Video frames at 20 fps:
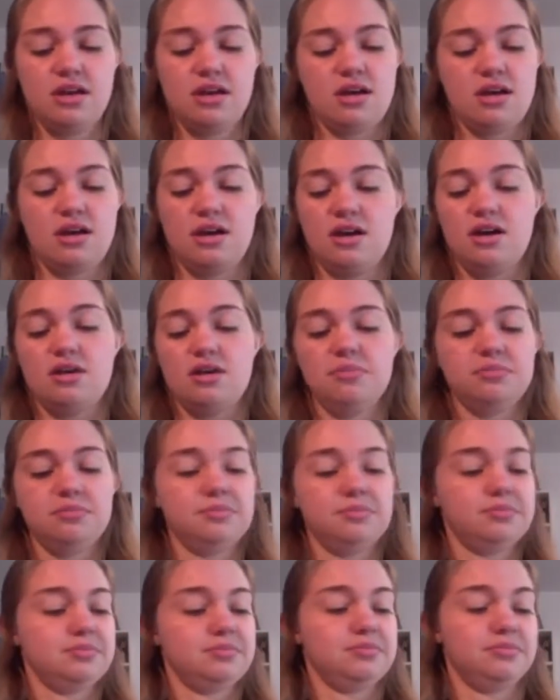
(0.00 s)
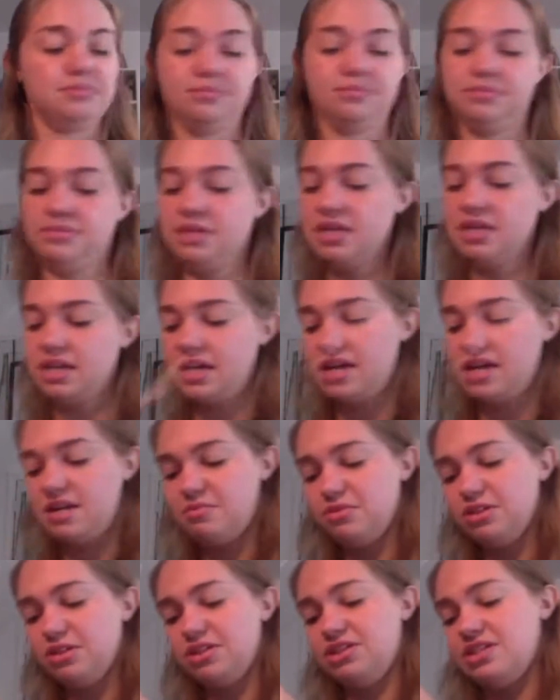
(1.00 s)
And I'm
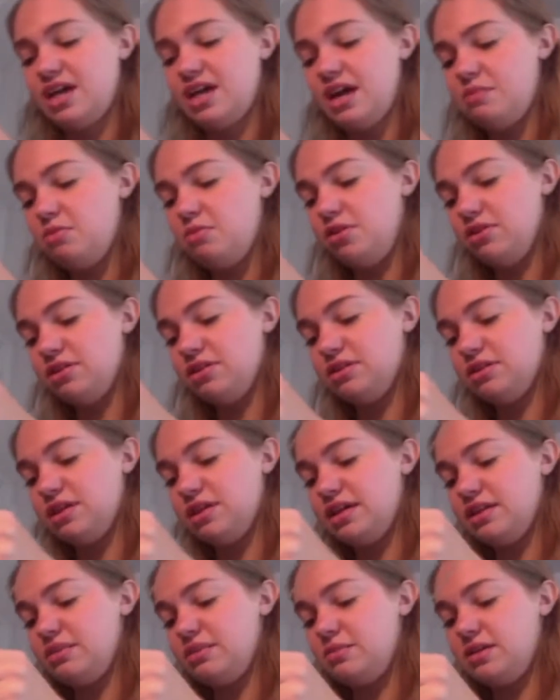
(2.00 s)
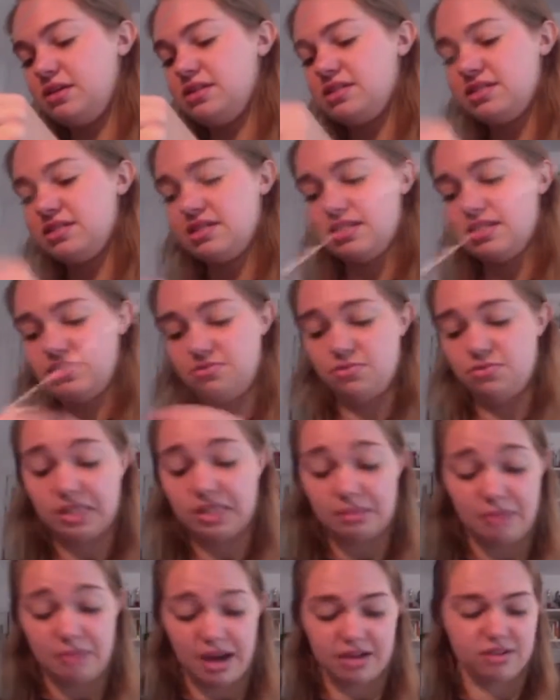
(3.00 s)
really just eyeballing the length, because it doesn't really
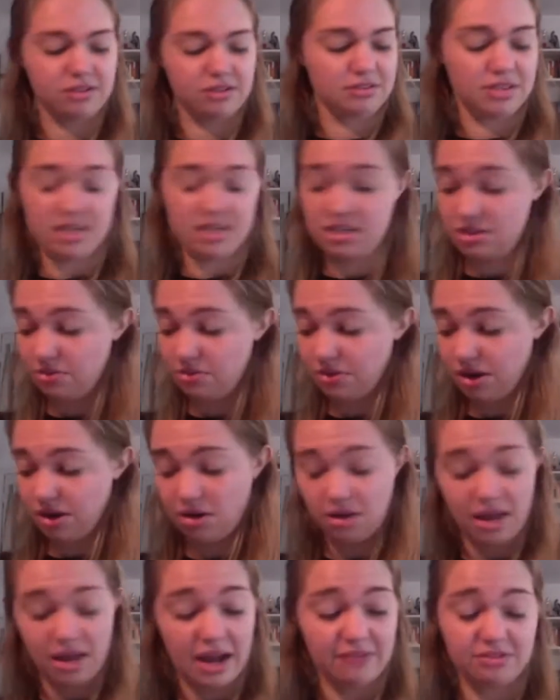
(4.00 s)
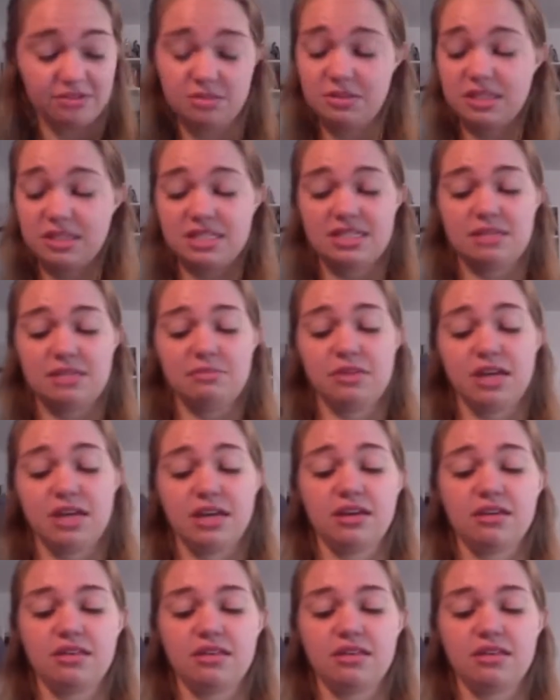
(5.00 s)
matter. They don't all have to be the same length,